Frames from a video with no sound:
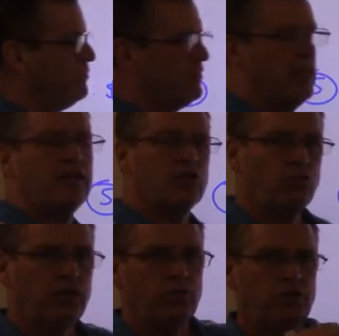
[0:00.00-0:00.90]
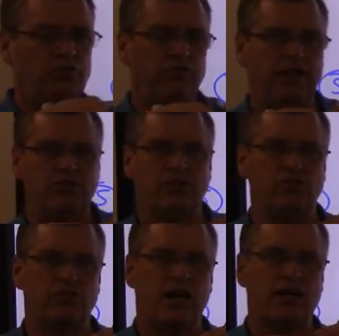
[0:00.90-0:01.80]
Okay, because really when you invest in
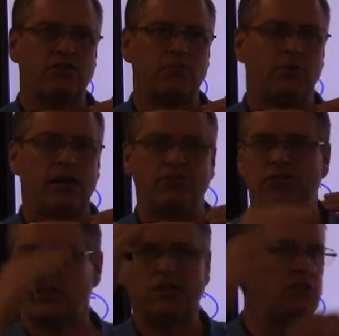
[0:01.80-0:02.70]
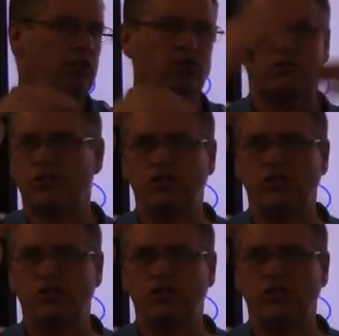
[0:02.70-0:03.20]
stocks and bonds, they're continuously